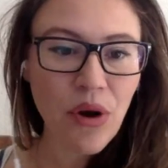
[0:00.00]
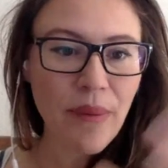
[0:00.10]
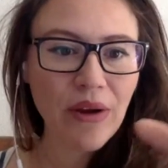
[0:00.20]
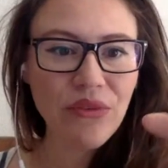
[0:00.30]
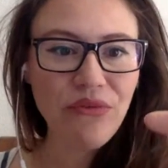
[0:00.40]

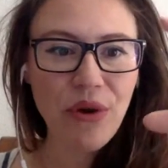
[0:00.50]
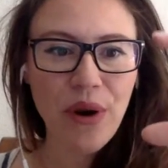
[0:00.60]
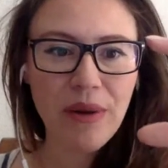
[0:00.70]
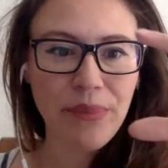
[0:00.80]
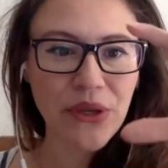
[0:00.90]
about if I
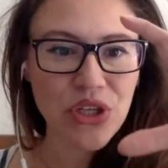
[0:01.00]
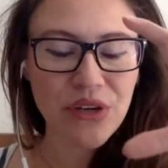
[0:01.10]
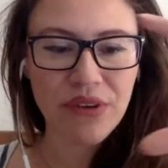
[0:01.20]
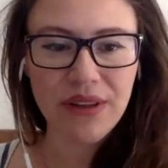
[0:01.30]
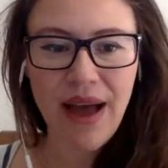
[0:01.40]
wear a picture
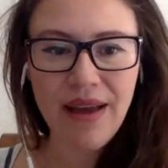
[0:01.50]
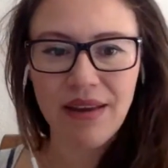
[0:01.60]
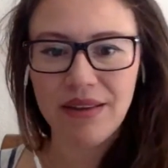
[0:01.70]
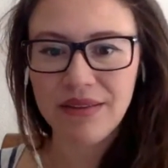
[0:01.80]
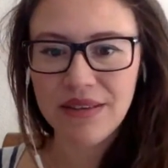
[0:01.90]
of a
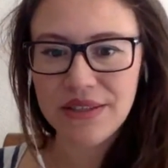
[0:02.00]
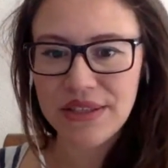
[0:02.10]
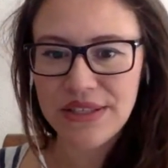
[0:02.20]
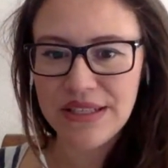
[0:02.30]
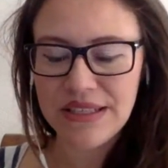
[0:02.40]
lion? Because
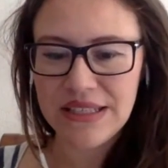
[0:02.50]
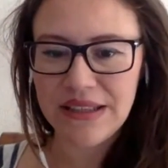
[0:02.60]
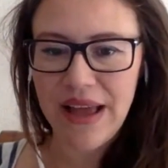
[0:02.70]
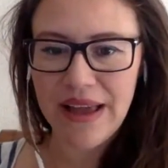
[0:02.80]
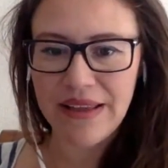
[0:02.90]
the sun is a
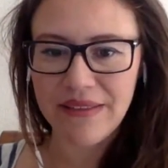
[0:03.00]
lion